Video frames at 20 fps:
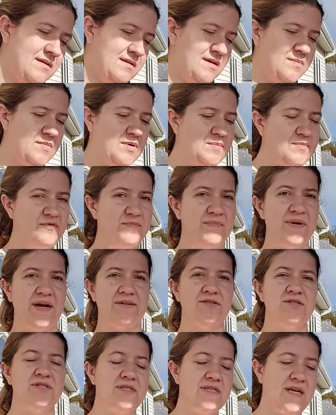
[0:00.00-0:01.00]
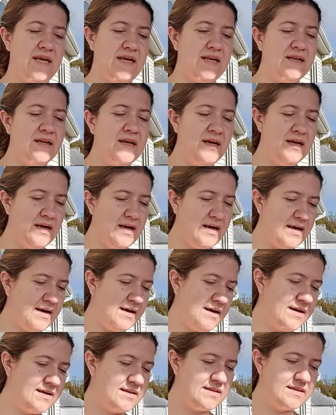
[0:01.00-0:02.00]
I'm gonna move back just a second.
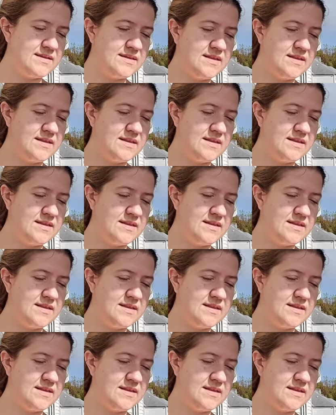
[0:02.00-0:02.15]
Uh,